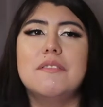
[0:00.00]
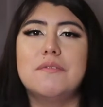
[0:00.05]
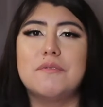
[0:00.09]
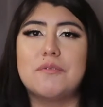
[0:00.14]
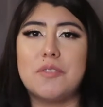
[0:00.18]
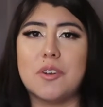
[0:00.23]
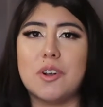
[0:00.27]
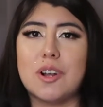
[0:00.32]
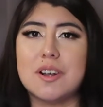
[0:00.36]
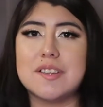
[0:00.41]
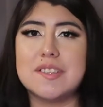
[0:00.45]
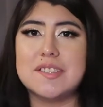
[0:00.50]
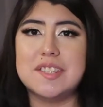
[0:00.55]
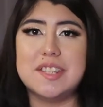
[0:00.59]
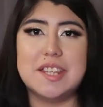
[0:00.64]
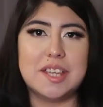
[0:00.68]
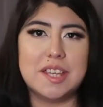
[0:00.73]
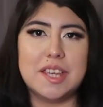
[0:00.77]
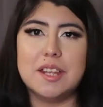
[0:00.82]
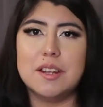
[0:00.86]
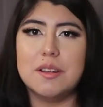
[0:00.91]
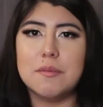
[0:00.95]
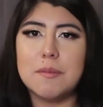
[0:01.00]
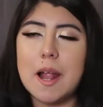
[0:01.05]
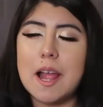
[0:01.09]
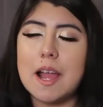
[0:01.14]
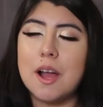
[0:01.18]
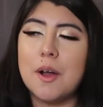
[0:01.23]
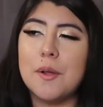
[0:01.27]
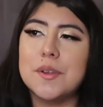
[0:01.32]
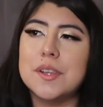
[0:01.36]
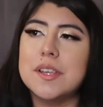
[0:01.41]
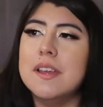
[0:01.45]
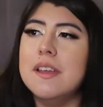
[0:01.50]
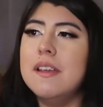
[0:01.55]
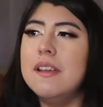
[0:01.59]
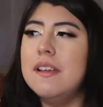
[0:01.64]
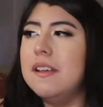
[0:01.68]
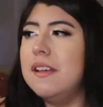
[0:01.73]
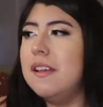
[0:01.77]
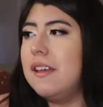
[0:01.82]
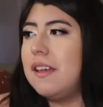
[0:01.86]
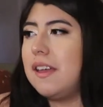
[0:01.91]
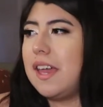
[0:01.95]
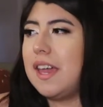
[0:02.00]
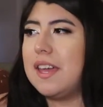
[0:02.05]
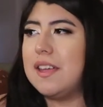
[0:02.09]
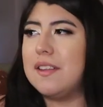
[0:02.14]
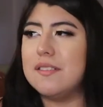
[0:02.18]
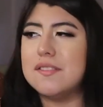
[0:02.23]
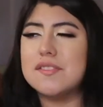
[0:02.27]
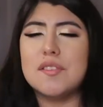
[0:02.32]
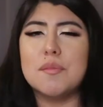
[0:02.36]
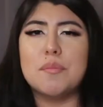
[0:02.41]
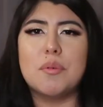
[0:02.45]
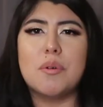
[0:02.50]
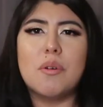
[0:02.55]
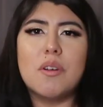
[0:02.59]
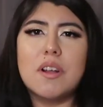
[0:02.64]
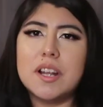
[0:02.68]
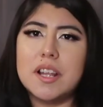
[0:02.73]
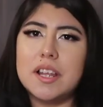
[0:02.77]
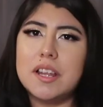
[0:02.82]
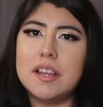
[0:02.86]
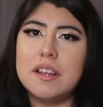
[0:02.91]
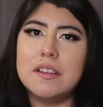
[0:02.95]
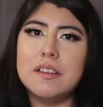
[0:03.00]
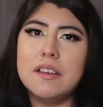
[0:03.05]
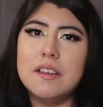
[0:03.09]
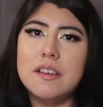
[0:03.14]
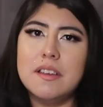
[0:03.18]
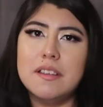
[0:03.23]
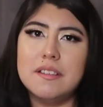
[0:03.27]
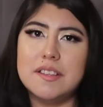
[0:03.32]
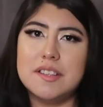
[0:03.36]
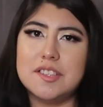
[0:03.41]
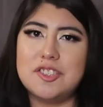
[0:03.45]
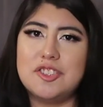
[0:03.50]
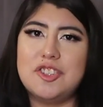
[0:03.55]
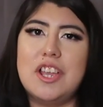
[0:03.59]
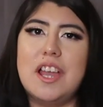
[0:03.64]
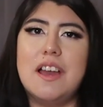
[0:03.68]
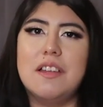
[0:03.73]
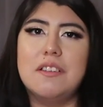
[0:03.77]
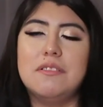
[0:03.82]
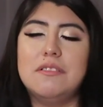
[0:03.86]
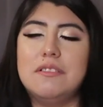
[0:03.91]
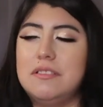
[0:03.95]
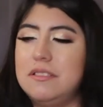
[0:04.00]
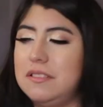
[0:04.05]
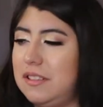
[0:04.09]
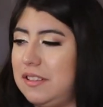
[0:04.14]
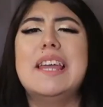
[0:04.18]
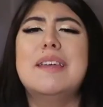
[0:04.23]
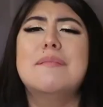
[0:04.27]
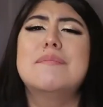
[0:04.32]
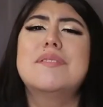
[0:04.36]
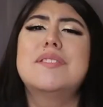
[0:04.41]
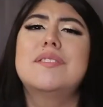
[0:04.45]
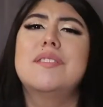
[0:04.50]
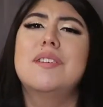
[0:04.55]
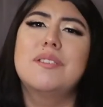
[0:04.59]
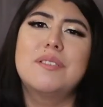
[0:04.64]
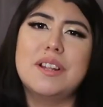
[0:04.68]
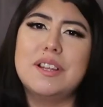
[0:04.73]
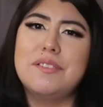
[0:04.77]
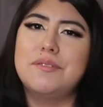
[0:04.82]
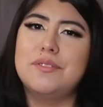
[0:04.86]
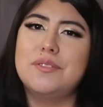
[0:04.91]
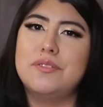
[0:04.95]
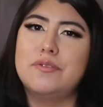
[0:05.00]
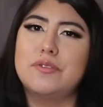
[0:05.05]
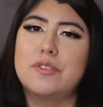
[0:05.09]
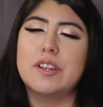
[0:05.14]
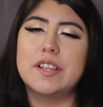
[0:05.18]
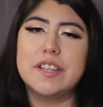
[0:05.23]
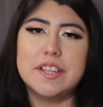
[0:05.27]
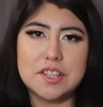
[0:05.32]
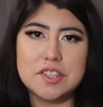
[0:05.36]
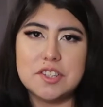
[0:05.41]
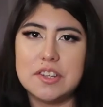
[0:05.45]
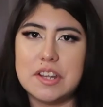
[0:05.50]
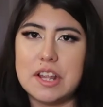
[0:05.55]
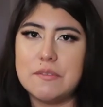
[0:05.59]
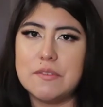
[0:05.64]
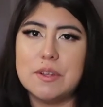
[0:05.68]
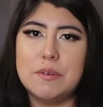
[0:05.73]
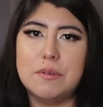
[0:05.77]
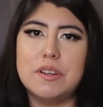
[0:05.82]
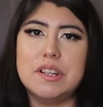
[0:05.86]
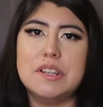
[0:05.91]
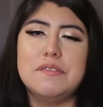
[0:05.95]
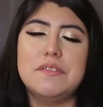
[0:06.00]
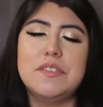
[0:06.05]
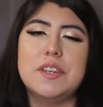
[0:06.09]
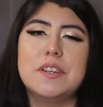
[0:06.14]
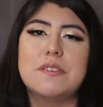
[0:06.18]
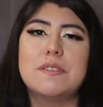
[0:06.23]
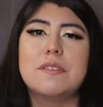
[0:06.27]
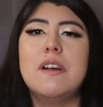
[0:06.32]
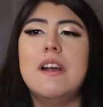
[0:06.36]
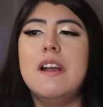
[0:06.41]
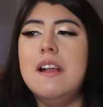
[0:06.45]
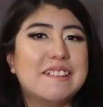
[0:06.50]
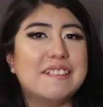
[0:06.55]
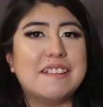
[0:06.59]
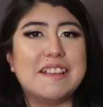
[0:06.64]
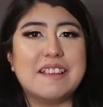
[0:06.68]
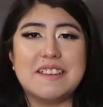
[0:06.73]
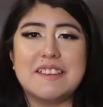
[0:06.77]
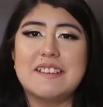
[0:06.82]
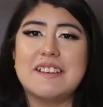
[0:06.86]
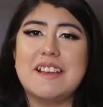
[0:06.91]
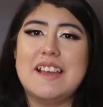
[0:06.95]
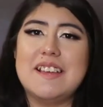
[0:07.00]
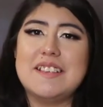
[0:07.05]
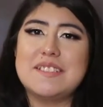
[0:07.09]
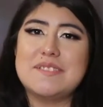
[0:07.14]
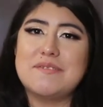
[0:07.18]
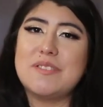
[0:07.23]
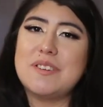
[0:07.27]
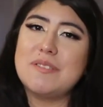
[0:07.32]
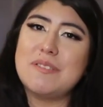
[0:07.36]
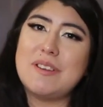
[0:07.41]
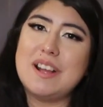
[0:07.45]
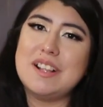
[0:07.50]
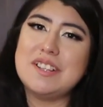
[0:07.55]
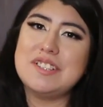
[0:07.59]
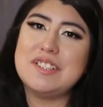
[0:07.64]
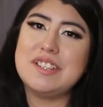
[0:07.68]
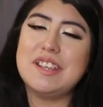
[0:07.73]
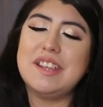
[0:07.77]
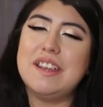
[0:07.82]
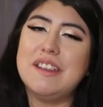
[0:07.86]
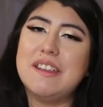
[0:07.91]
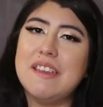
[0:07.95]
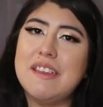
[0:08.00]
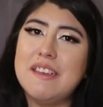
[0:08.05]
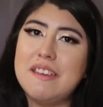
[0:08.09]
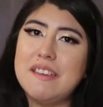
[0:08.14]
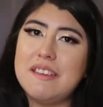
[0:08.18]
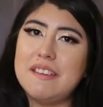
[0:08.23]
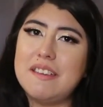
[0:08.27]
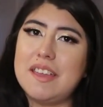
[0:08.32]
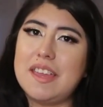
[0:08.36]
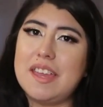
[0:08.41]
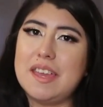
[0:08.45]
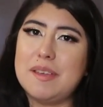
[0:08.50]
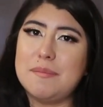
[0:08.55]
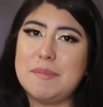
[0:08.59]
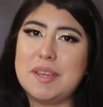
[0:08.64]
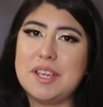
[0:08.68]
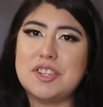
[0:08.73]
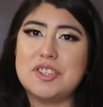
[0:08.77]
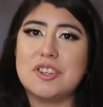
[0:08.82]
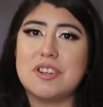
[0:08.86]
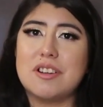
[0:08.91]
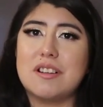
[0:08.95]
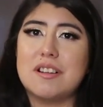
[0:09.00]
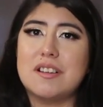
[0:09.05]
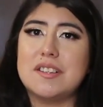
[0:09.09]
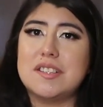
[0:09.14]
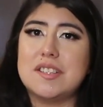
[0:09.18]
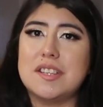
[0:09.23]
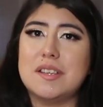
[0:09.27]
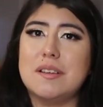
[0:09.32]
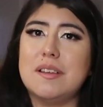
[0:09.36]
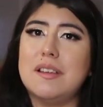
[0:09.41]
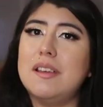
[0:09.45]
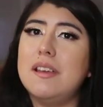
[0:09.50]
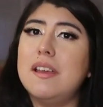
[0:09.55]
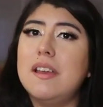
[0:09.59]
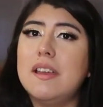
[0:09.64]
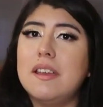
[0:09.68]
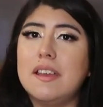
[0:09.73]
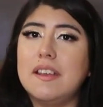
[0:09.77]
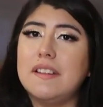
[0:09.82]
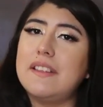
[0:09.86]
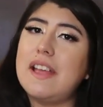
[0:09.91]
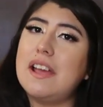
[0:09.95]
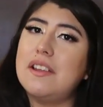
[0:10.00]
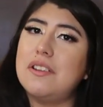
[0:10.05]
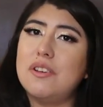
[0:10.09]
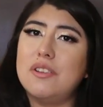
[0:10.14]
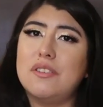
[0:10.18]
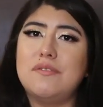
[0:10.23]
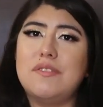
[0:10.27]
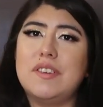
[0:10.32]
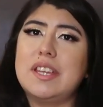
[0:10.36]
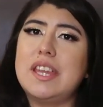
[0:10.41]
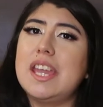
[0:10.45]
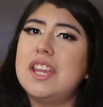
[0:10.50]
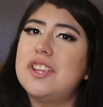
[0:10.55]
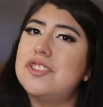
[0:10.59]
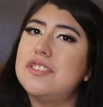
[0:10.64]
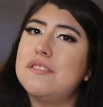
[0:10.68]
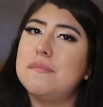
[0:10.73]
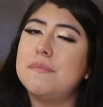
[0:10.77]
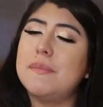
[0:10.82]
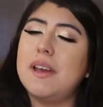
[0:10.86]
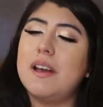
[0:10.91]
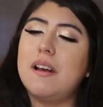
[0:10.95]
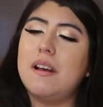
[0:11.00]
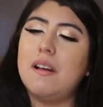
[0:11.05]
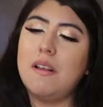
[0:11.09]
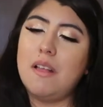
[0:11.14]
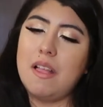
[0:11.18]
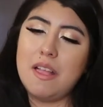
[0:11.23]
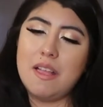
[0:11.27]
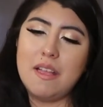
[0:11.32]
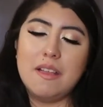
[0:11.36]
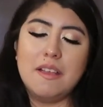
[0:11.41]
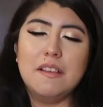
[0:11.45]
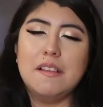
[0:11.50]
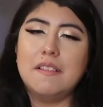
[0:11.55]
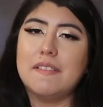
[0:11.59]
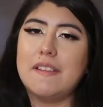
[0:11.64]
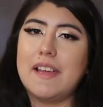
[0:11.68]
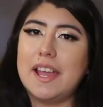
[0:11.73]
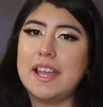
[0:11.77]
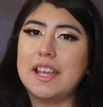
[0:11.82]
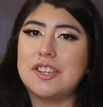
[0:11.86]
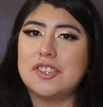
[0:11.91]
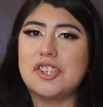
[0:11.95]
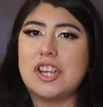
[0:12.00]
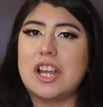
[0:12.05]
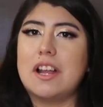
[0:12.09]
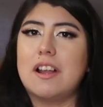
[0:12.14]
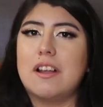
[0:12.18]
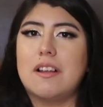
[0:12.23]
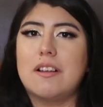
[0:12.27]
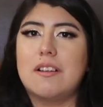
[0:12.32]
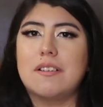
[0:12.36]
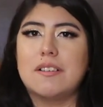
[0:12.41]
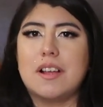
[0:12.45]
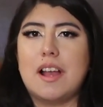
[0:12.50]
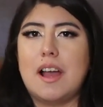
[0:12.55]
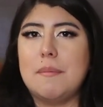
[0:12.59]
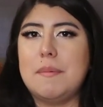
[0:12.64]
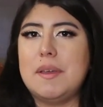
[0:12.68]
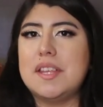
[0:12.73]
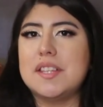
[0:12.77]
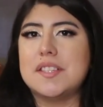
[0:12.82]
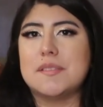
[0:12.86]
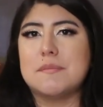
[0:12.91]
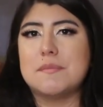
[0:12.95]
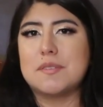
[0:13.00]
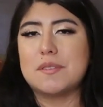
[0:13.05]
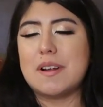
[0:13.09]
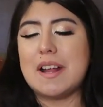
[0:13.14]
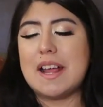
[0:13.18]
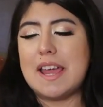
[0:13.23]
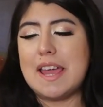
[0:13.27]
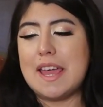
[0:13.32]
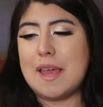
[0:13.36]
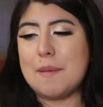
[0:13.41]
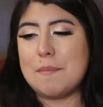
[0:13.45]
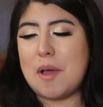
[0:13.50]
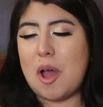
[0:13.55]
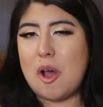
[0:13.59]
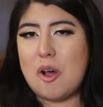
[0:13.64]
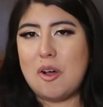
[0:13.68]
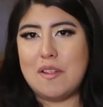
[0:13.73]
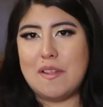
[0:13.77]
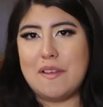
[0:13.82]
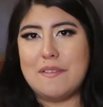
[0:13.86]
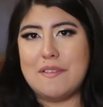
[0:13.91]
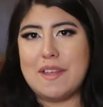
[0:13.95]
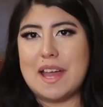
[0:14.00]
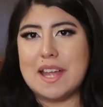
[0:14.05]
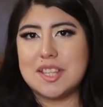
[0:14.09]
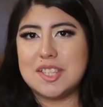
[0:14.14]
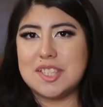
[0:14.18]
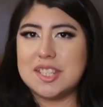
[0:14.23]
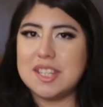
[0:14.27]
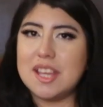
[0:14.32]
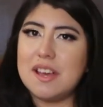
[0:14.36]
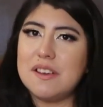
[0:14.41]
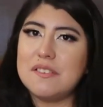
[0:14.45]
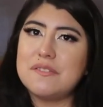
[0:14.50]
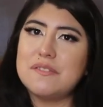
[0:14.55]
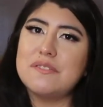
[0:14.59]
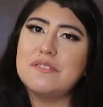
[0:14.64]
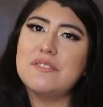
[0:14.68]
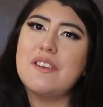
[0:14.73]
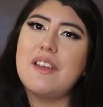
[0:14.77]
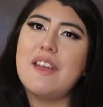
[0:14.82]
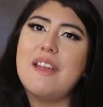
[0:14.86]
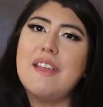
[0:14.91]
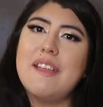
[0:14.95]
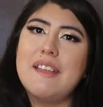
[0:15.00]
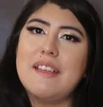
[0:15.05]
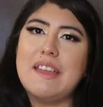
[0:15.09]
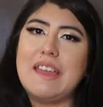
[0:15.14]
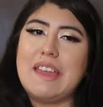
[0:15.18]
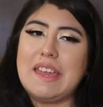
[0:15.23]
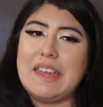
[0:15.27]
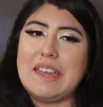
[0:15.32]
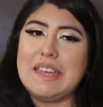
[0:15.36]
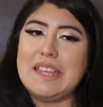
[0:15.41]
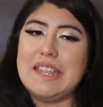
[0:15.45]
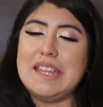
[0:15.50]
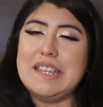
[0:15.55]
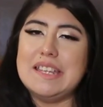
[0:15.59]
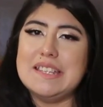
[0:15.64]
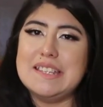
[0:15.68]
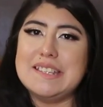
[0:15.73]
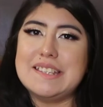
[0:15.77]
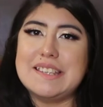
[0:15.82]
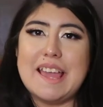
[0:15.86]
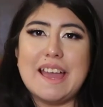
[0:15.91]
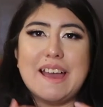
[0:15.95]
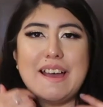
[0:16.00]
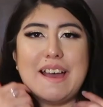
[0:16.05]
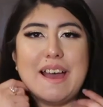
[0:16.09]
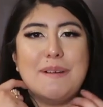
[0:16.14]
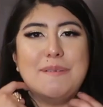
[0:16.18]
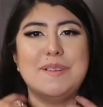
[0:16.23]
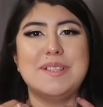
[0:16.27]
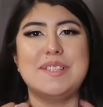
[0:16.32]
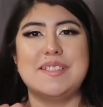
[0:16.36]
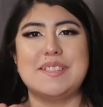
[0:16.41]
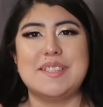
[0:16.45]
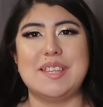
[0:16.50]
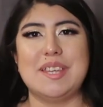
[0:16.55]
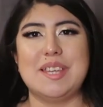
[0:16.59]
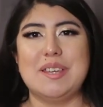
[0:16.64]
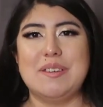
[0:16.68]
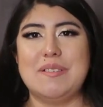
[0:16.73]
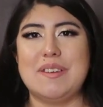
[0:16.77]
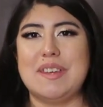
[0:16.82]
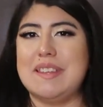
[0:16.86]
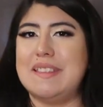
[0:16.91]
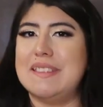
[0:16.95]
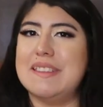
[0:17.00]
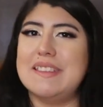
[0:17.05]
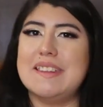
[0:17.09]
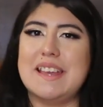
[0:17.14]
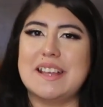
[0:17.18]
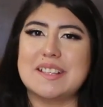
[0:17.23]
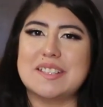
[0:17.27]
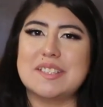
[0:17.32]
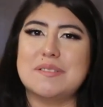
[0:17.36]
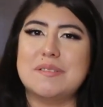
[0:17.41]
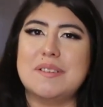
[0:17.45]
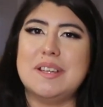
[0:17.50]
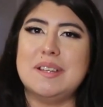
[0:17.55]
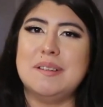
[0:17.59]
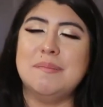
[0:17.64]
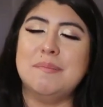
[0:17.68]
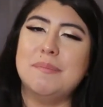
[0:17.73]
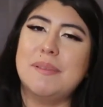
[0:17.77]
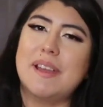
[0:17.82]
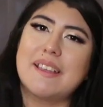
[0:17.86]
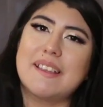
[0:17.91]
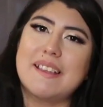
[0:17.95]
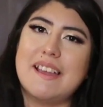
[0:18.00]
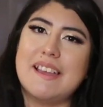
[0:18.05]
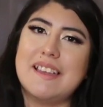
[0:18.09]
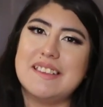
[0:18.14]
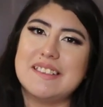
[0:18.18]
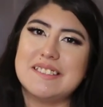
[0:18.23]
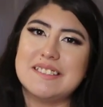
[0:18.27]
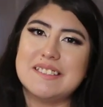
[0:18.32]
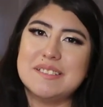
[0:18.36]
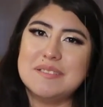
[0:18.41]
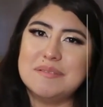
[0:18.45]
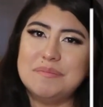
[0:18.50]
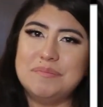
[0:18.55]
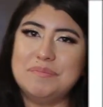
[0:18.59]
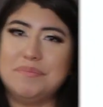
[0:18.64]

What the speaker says: for sticking around and supporting this channel. I am so grateful each and every one of you. Thank you guys for watching, and make sure to hit that notification bell, like, share, comment, subscribe, all of that stuff. And yeah, I will see you in the next one. Bye guys.